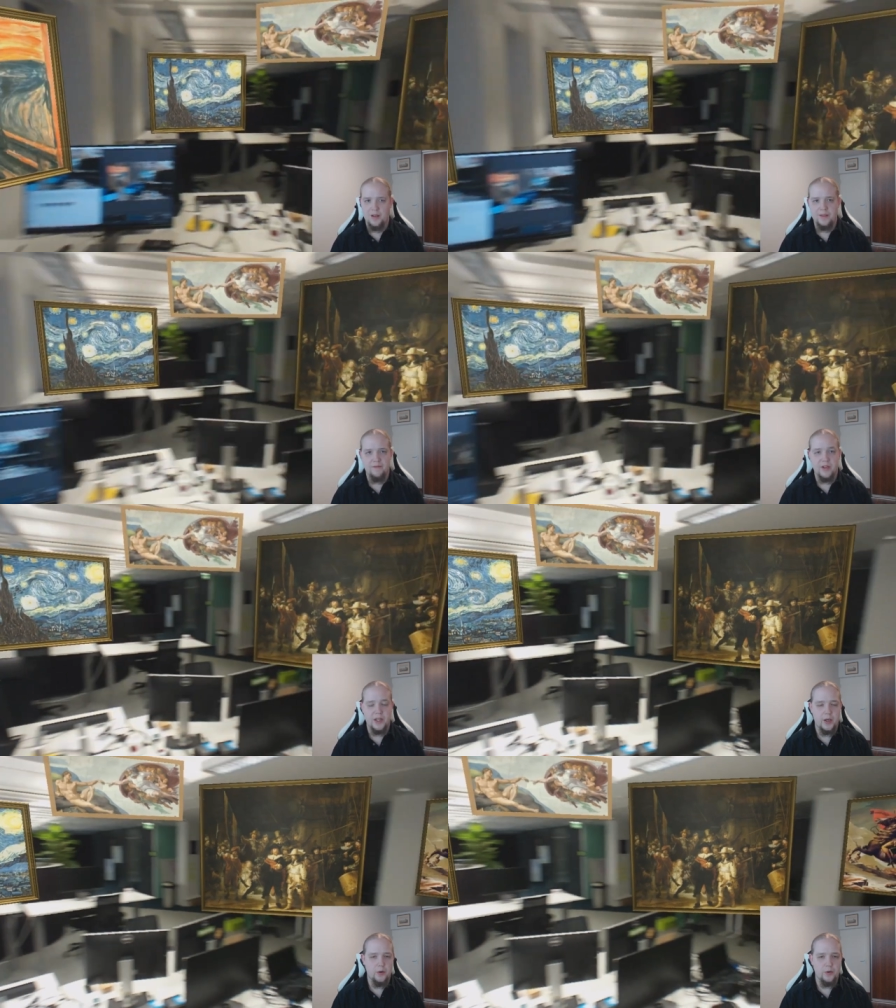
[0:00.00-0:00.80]
in the
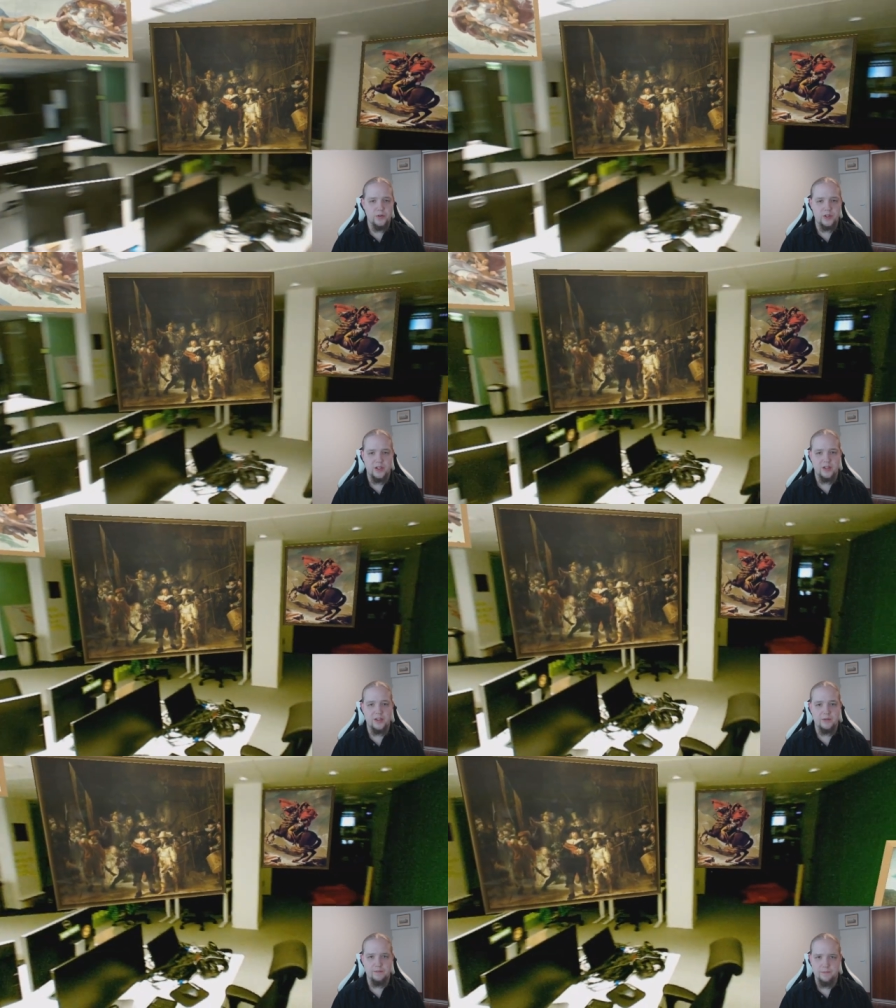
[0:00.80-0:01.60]
video,
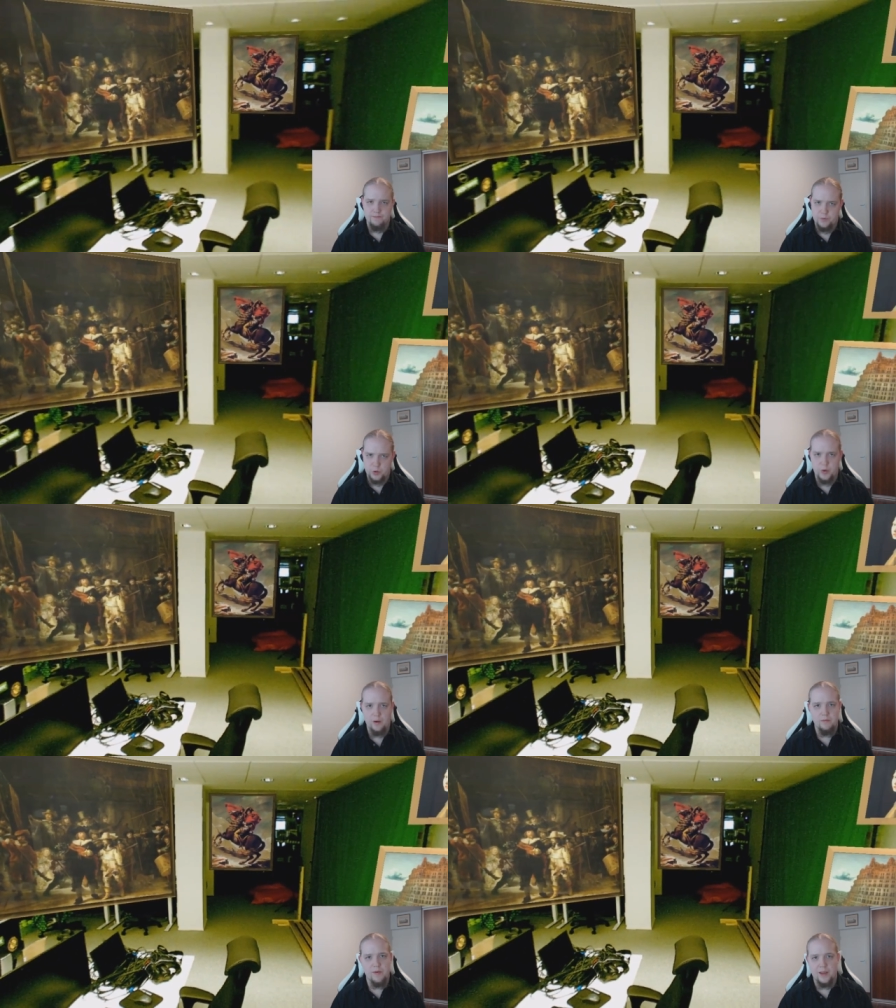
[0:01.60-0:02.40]
since
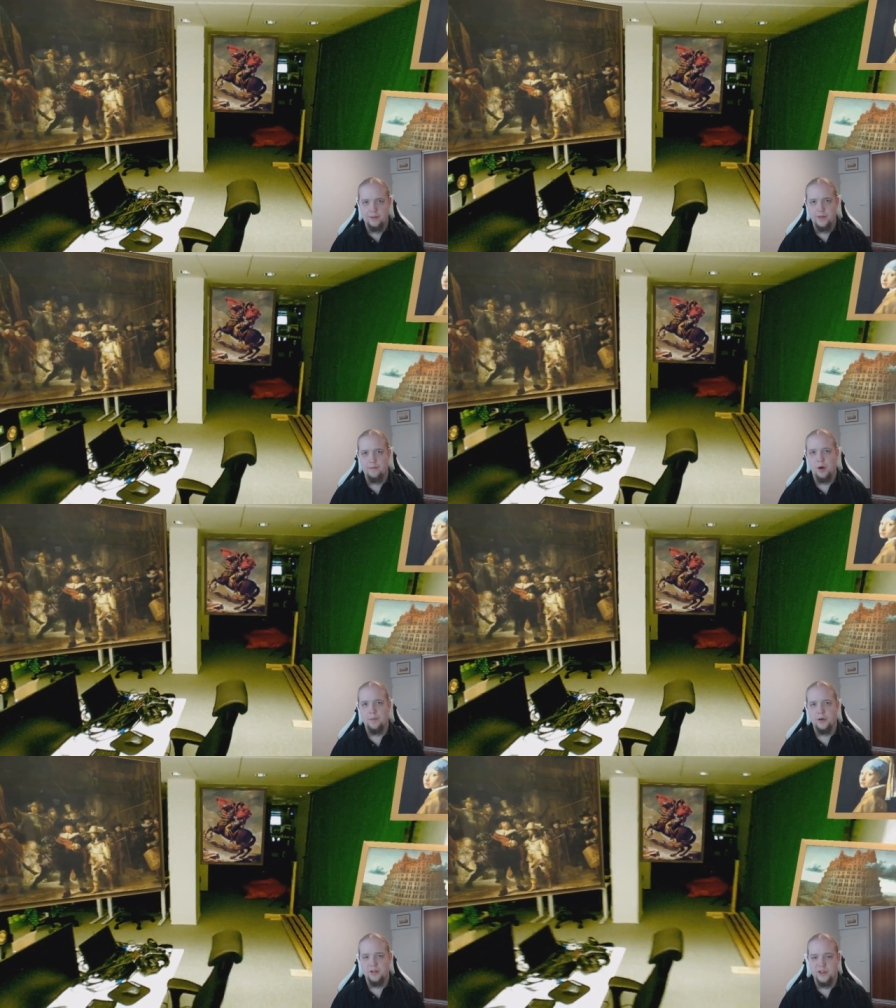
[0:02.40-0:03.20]
to get the
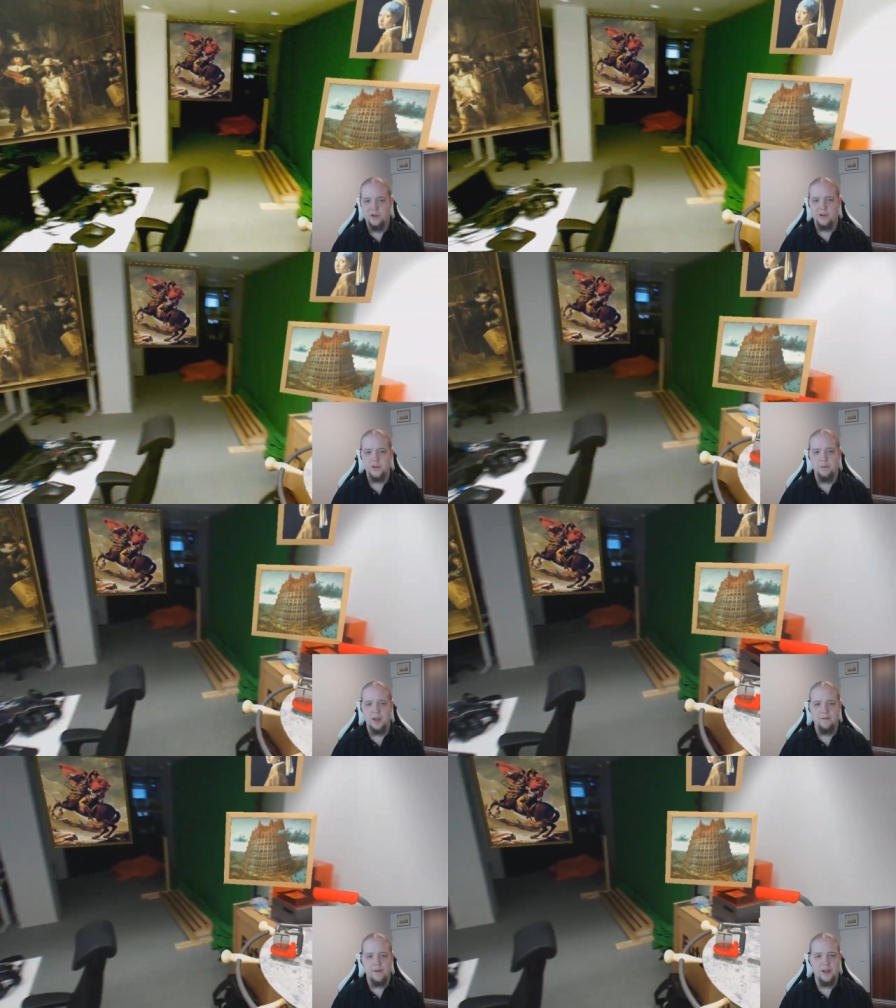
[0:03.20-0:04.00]
proper
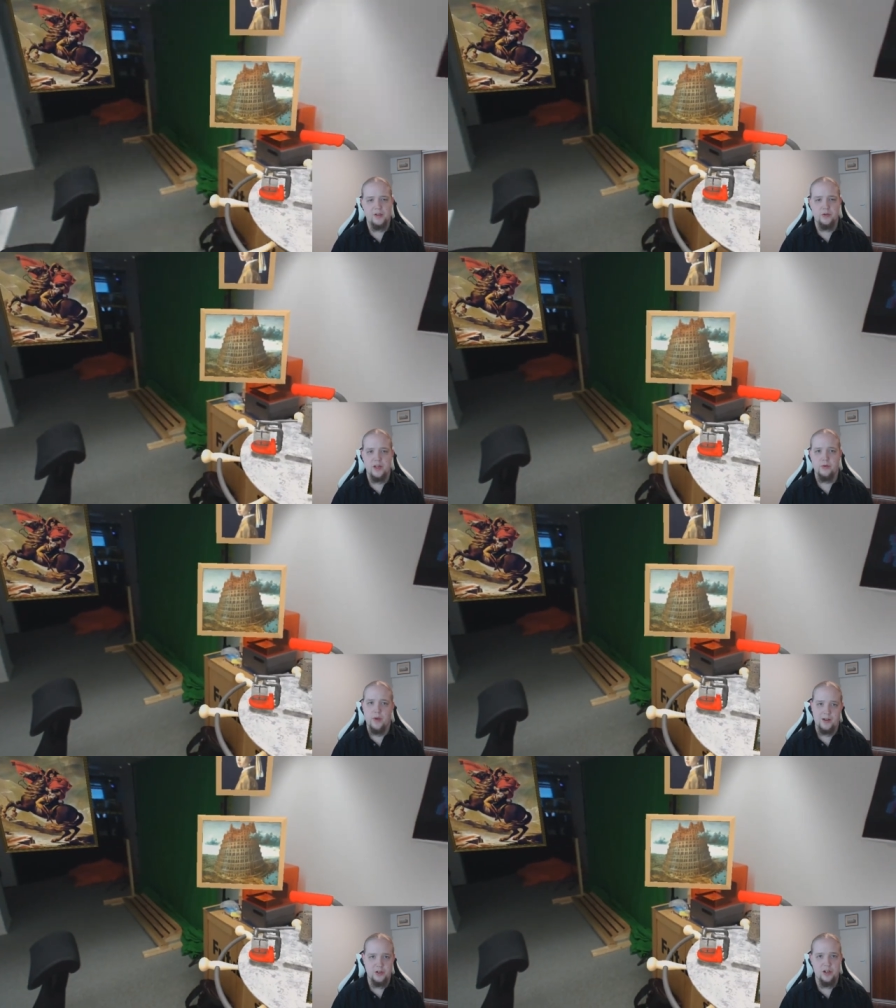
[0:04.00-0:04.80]
stereoscopic effect you need to
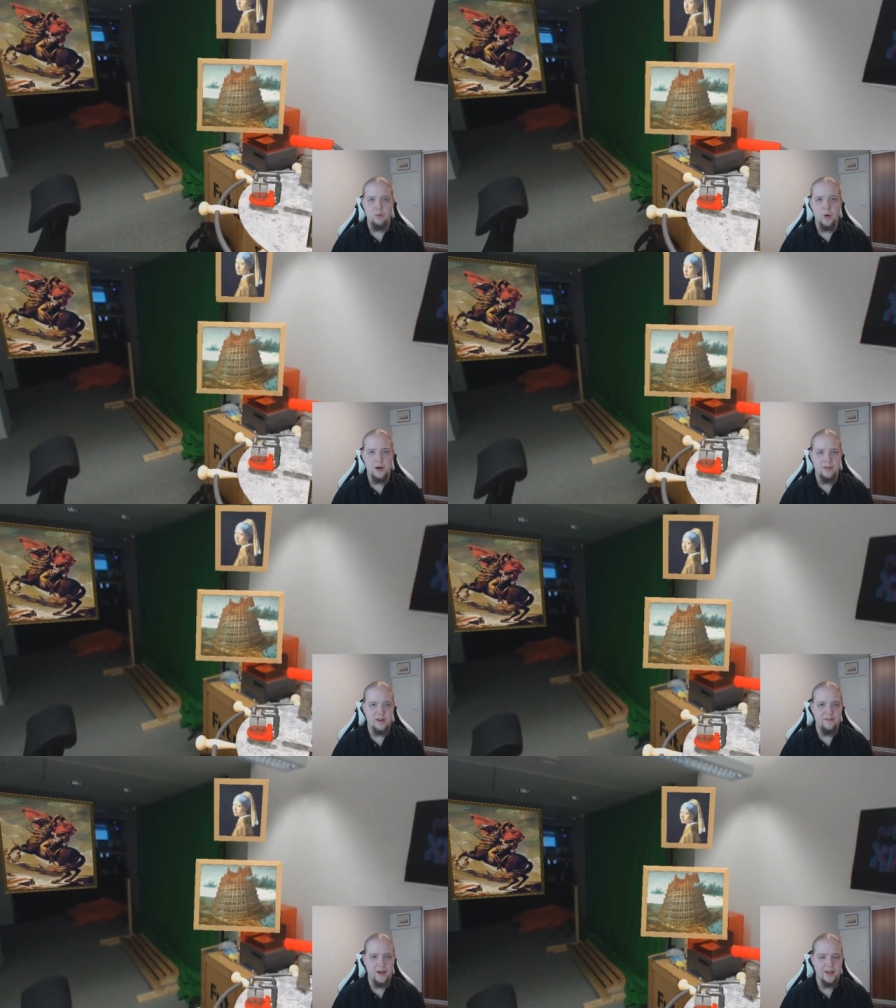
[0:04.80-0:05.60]
actually wear the
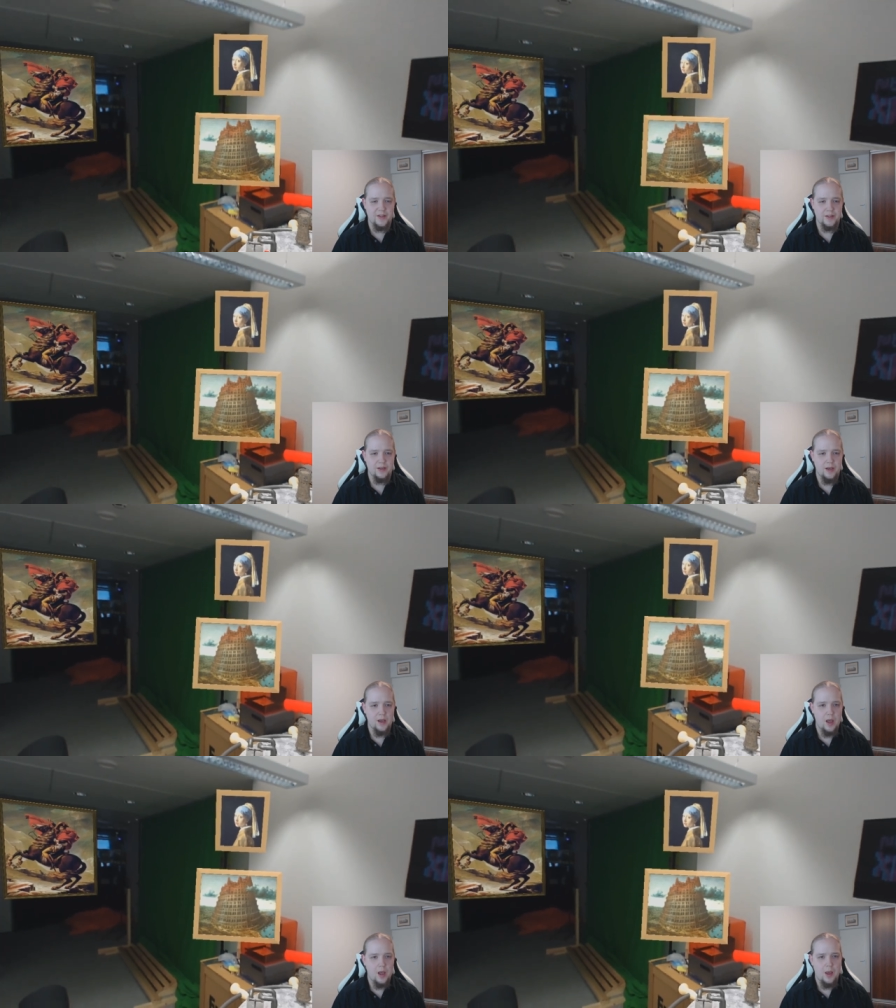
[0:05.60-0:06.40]
device.
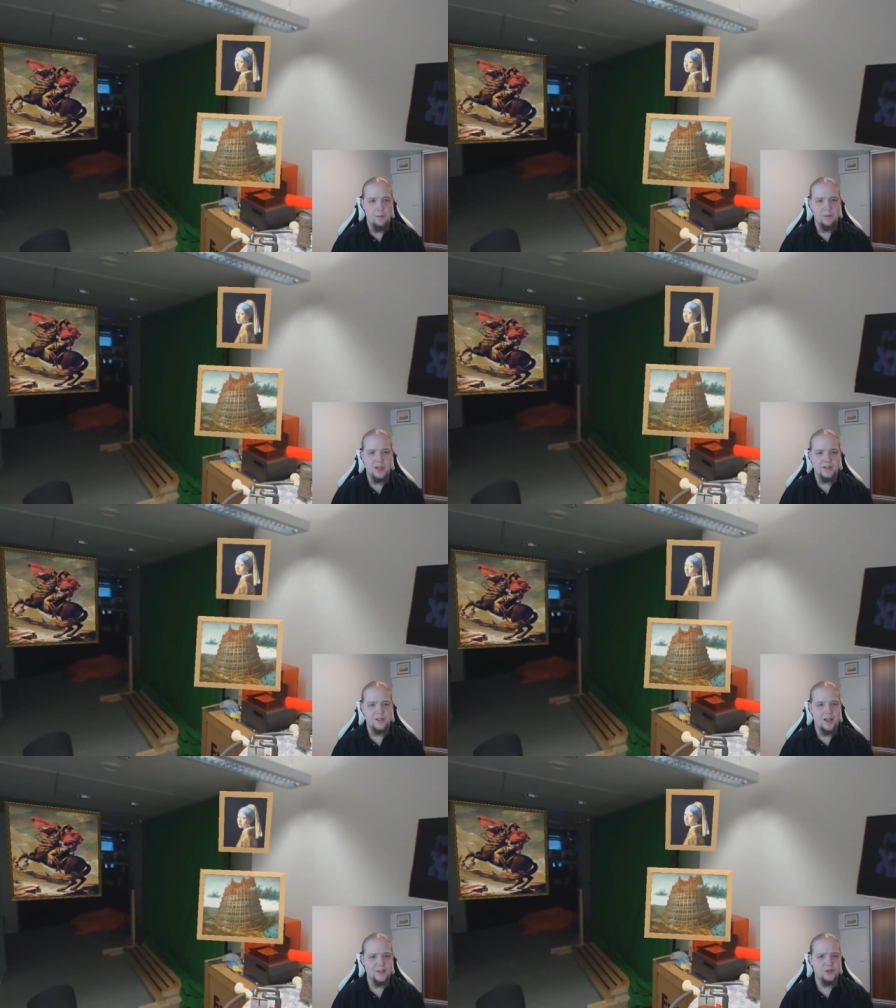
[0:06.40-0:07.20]
But
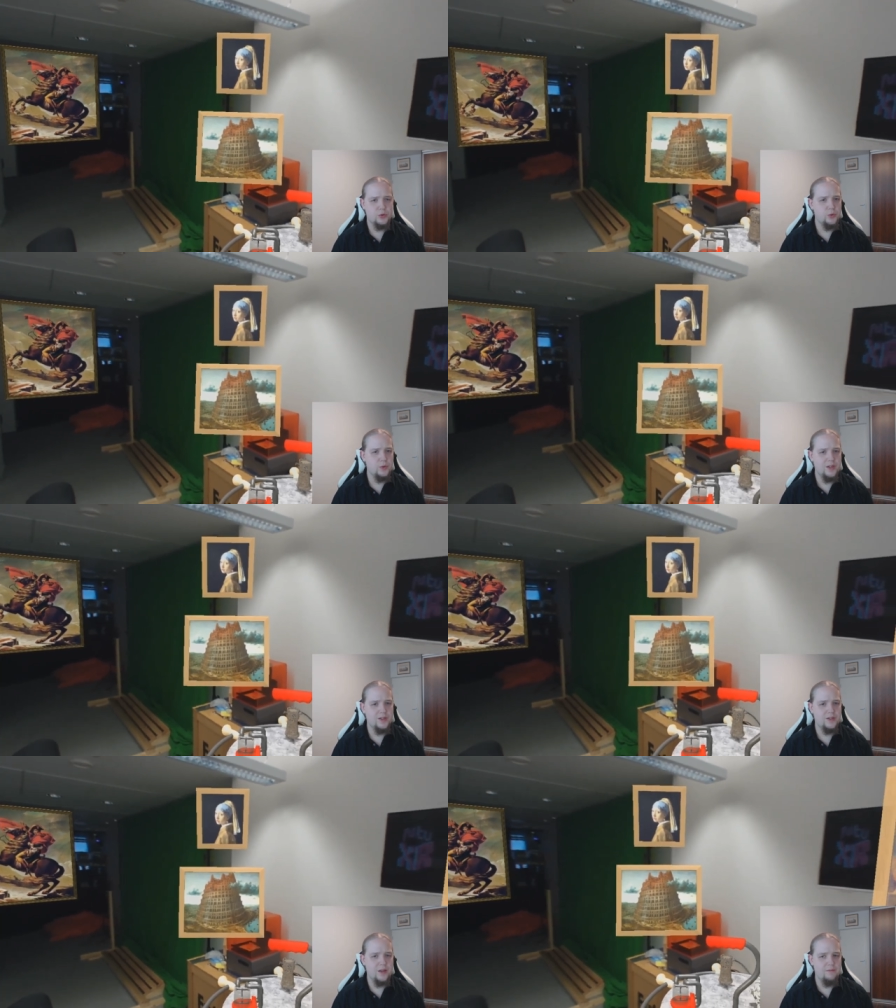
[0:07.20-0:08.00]
as soon as